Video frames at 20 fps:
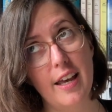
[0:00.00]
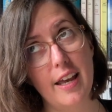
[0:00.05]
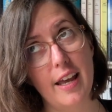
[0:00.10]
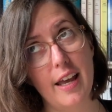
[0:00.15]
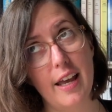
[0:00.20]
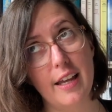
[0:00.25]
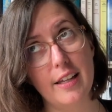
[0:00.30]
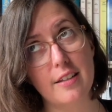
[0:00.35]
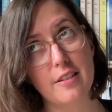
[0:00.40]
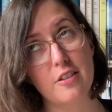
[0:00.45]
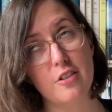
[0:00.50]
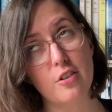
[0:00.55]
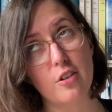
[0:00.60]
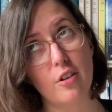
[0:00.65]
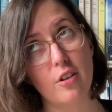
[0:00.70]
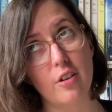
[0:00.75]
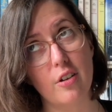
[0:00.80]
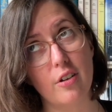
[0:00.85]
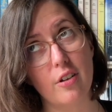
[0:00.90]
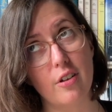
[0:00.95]
it's
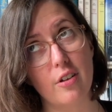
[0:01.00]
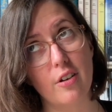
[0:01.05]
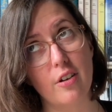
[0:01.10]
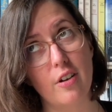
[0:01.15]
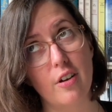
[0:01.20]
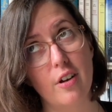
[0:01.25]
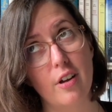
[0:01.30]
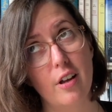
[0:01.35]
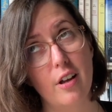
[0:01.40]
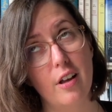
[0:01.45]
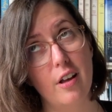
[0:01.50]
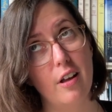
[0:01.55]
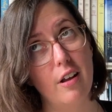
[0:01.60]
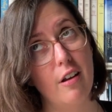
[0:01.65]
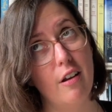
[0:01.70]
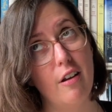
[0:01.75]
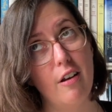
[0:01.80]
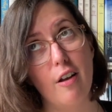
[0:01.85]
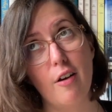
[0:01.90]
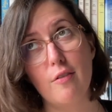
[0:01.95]
the
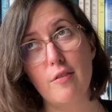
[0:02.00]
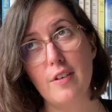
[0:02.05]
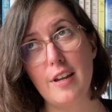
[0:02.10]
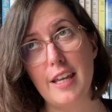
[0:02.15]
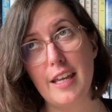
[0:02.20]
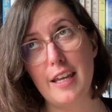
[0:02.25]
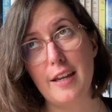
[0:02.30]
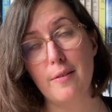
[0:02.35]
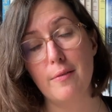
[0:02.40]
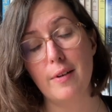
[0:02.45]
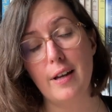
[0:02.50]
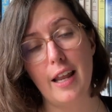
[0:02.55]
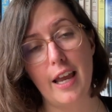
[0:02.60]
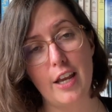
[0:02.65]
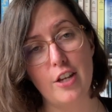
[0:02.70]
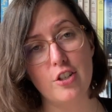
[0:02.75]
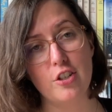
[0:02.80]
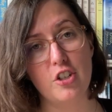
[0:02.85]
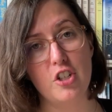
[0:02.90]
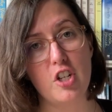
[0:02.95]
lovely
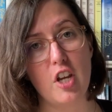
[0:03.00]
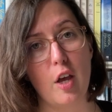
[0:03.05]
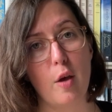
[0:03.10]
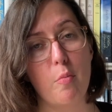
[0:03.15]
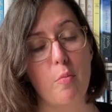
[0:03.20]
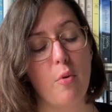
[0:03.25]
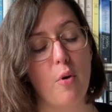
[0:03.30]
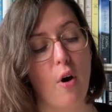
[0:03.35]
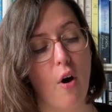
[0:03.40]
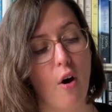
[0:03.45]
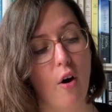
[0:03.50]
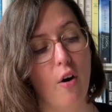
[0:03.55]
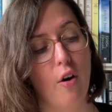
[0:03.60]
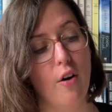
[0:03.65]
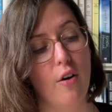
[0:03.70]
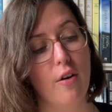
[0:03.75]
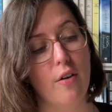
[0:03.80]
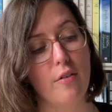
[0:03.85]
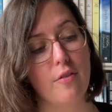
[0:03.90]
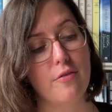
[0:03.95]
relationship
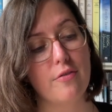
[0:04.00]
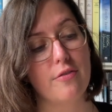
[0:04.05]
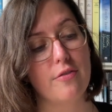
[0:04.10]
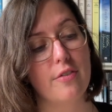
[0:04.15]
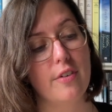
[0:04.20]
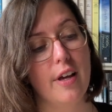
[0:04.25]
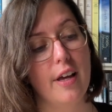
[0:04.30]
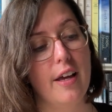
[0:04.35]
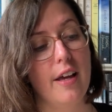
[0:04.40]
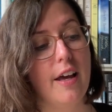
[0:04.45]
of